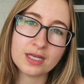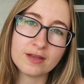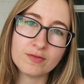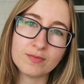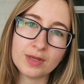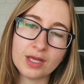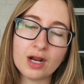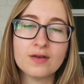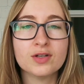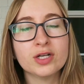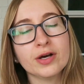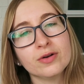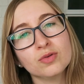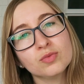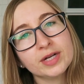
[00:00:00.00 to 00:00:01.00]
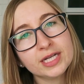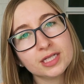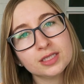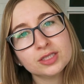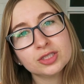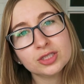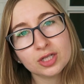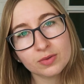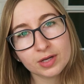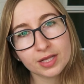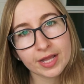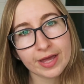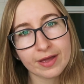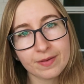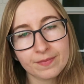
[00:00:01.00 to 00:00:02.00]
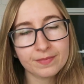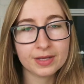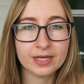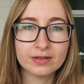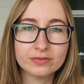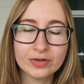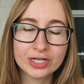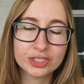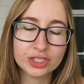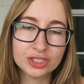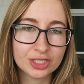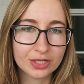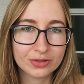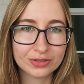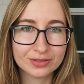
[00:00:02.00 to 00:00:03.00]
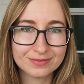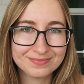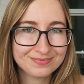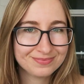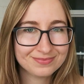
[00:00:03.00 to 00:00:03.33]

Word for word: I've made avocado ranch to go on them, and ranch in general.